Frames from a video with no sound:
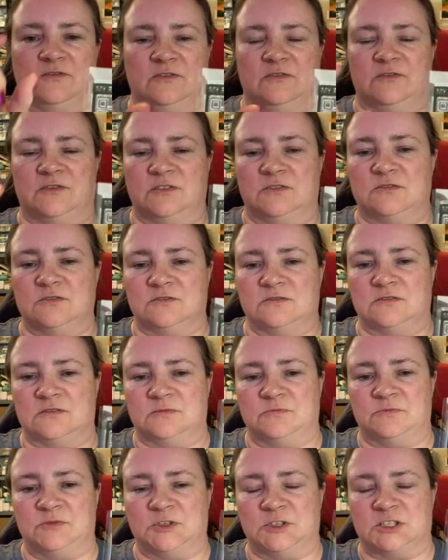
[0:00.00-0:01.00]
if you do the
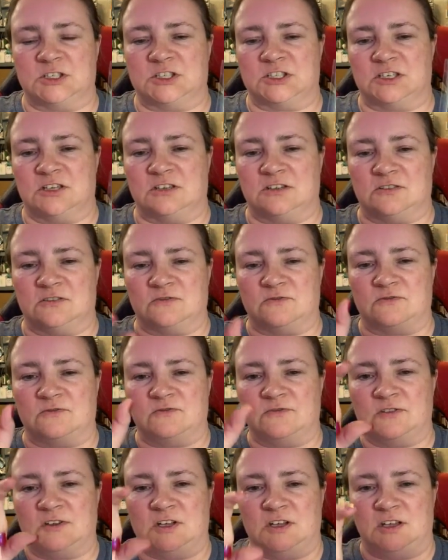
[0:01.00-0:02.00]
bookshelf
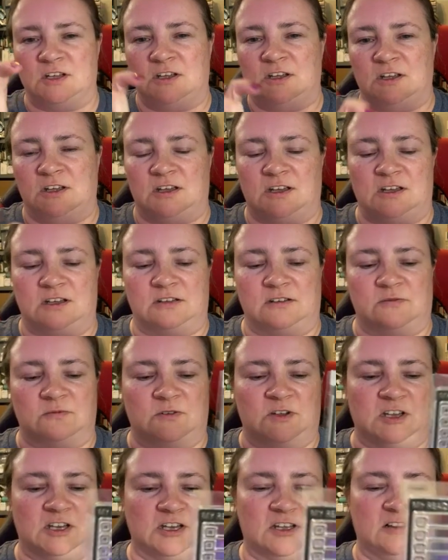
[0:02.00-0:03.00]

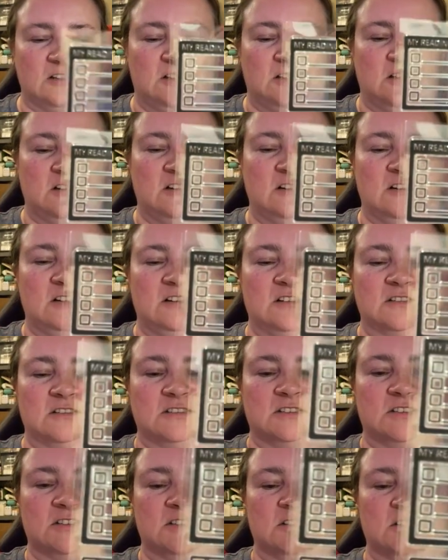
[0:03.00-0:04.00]
reading logs, and